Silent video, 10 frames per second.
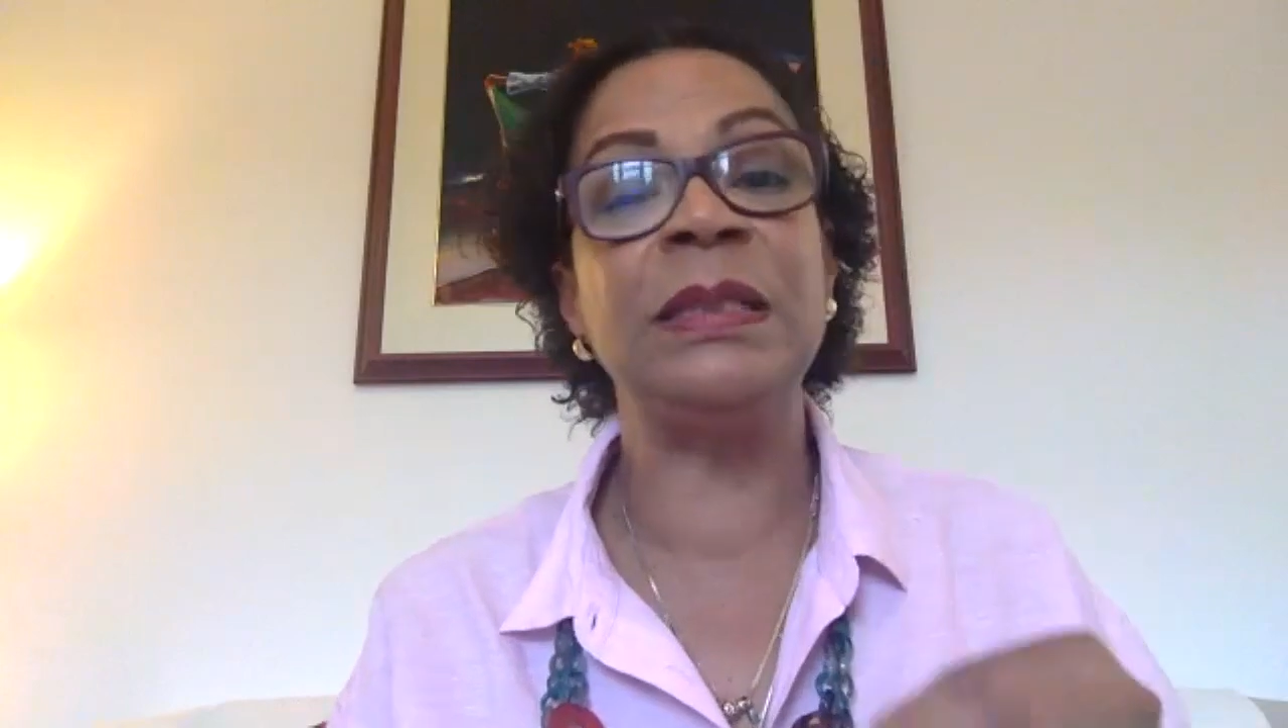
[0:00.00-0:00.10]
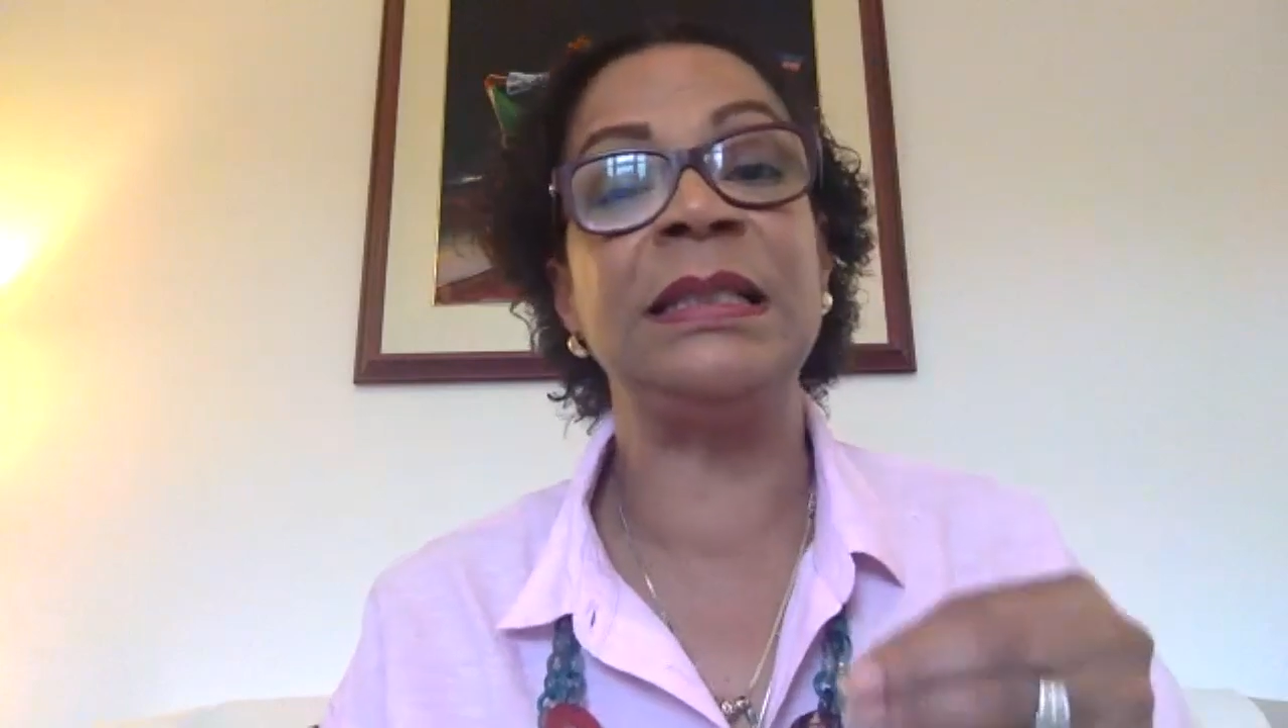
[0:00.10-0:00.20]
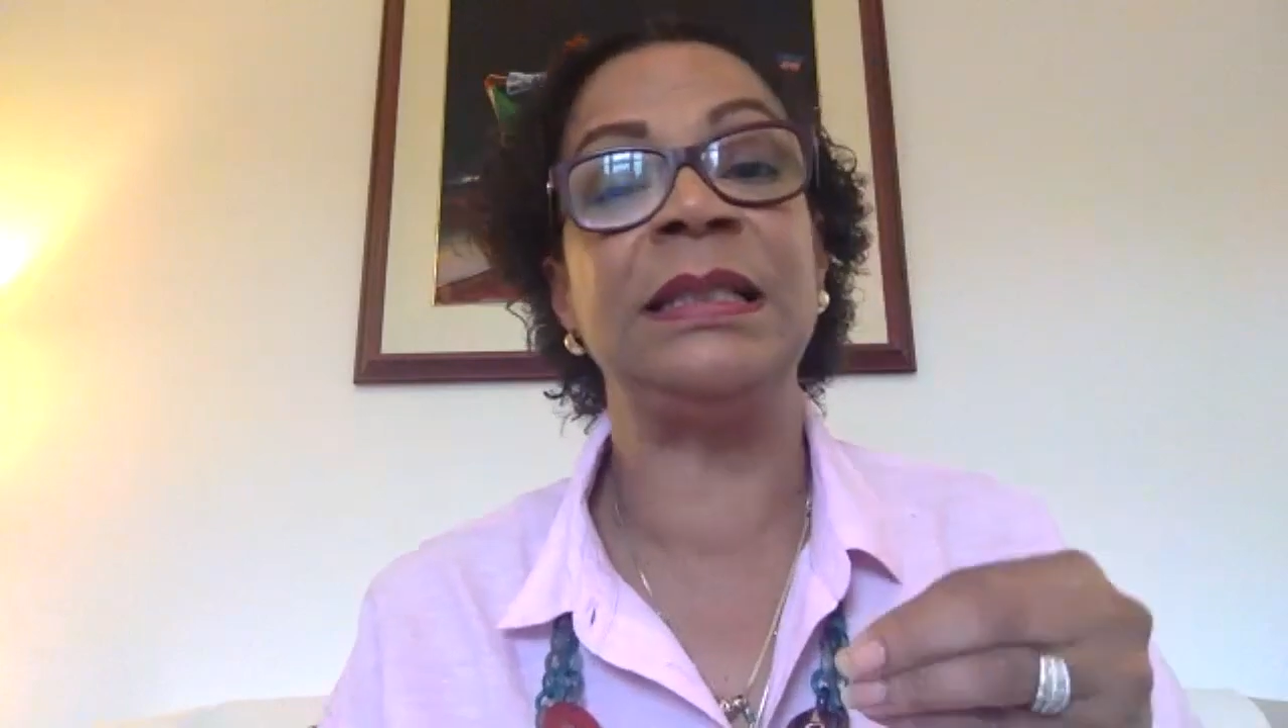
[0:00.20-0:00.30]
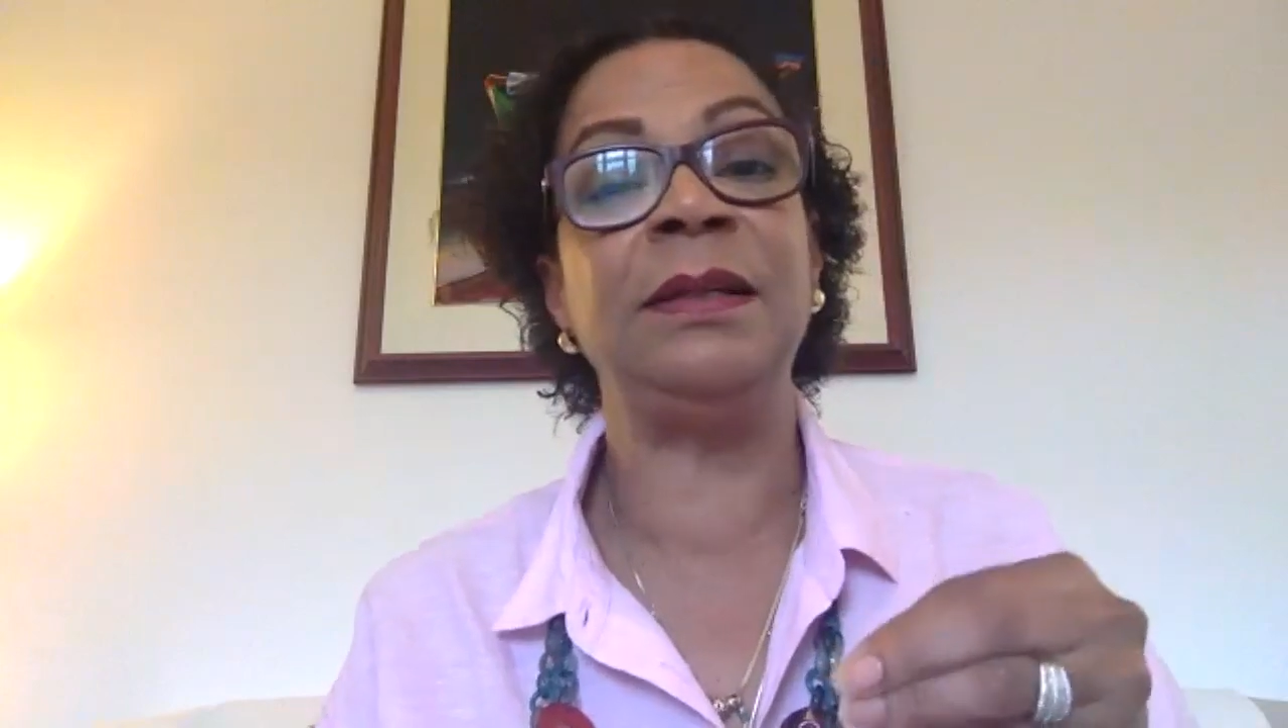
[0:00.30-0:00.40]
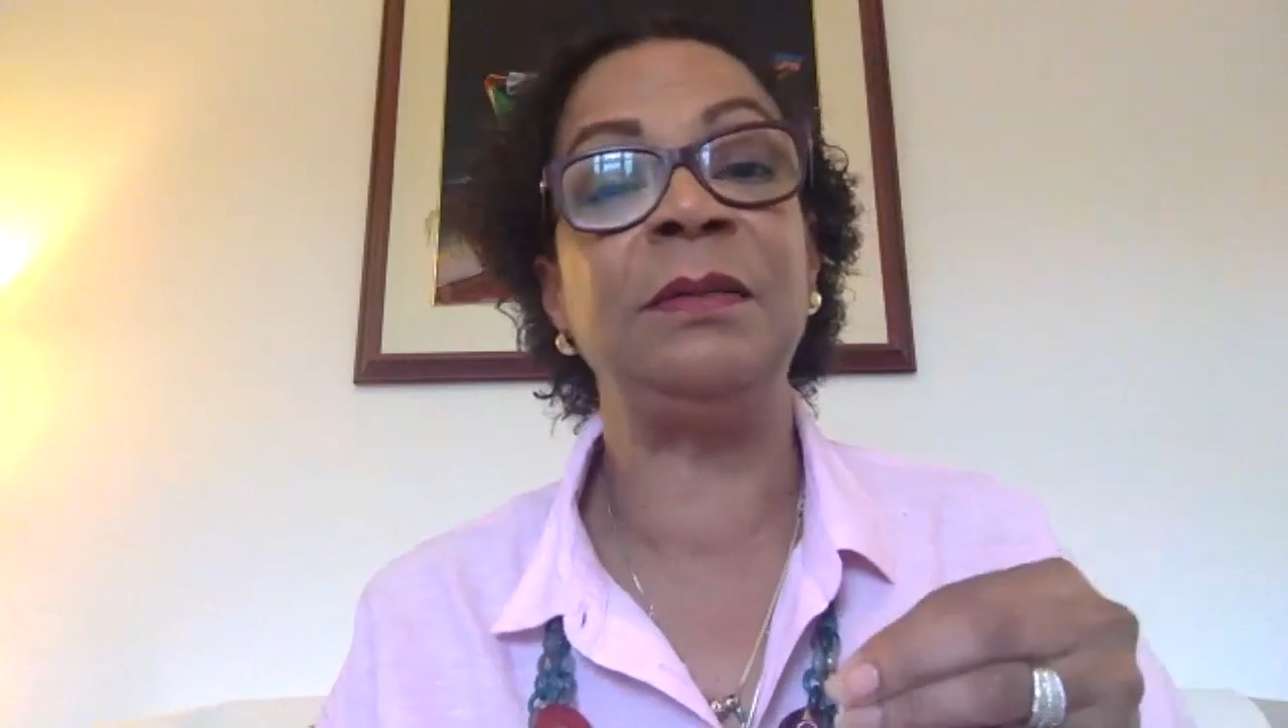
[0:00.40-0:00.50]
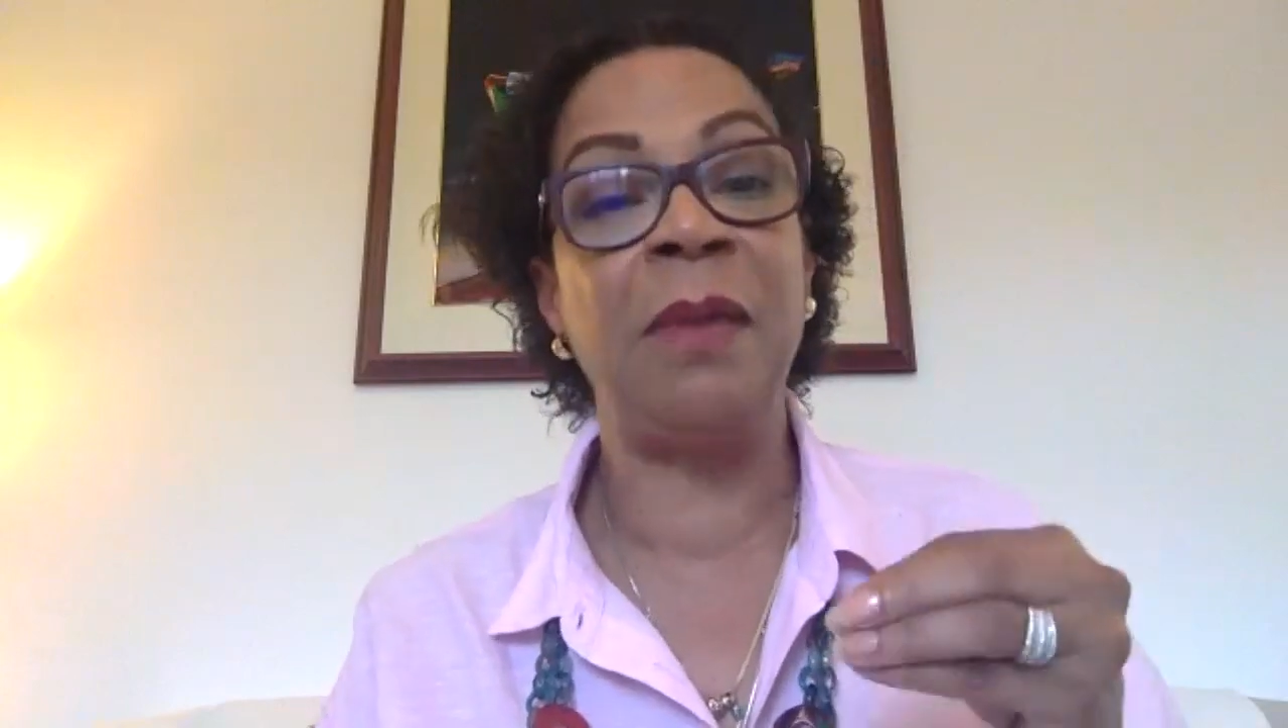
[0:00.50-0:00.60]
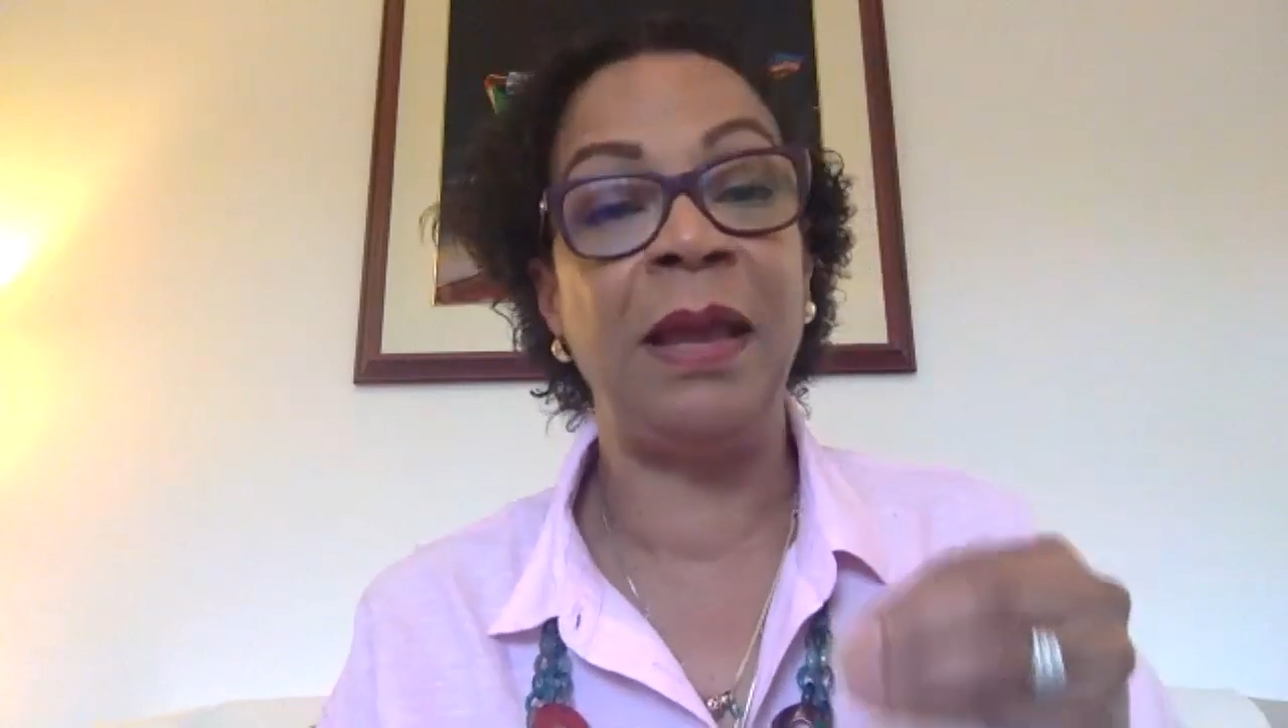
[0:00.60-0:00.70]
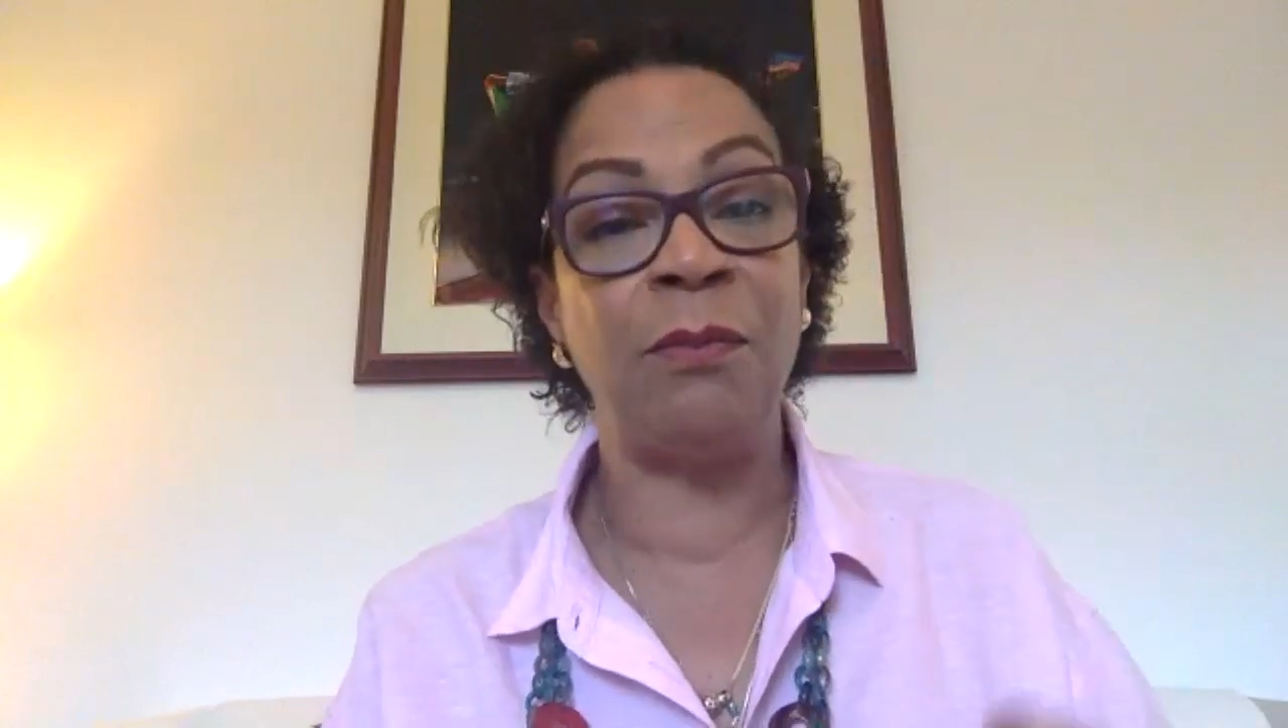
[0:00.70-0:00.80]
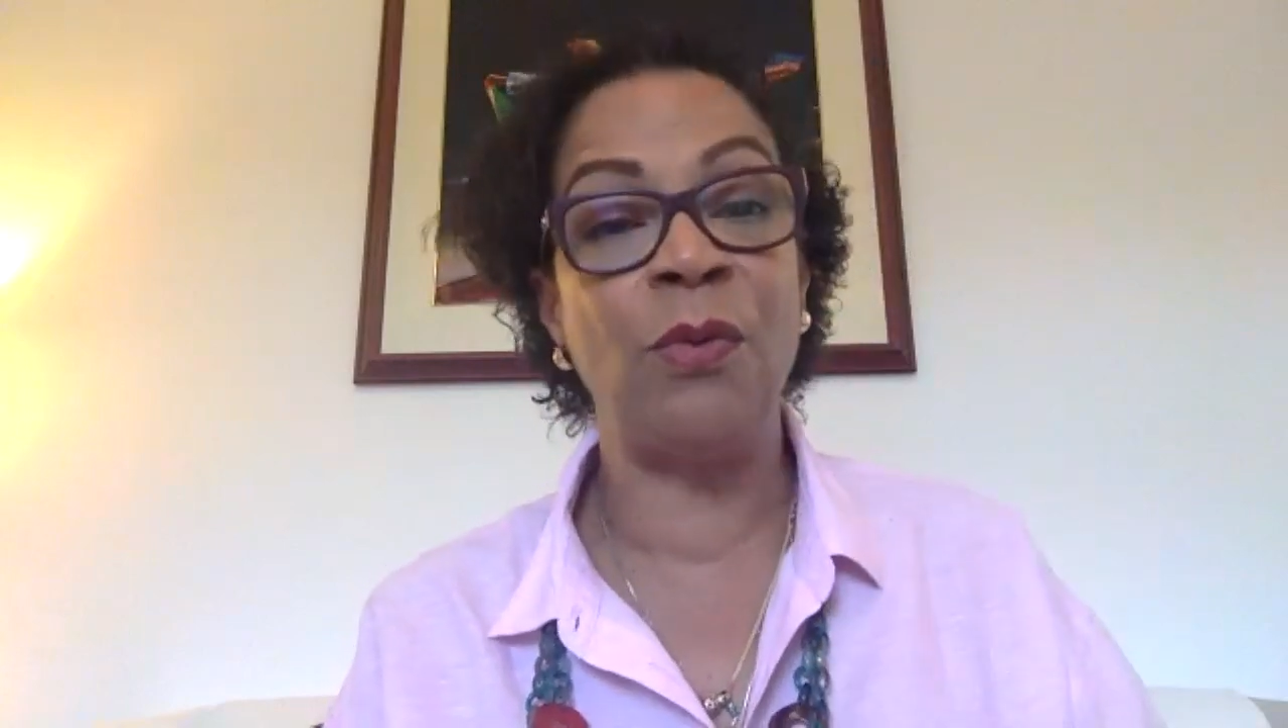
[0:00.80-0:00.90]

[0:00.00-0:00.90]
still make